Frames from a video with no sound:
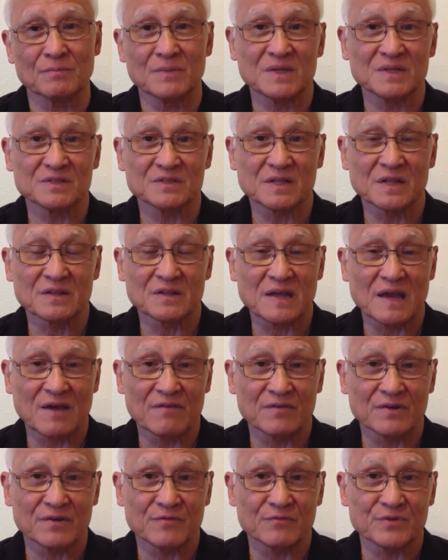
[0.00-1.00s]
means that they
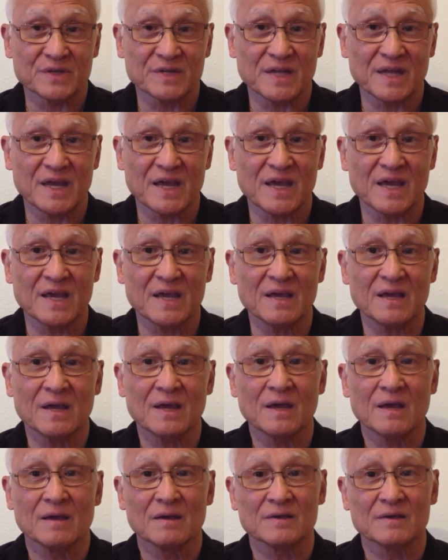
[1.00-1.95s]
have it every day,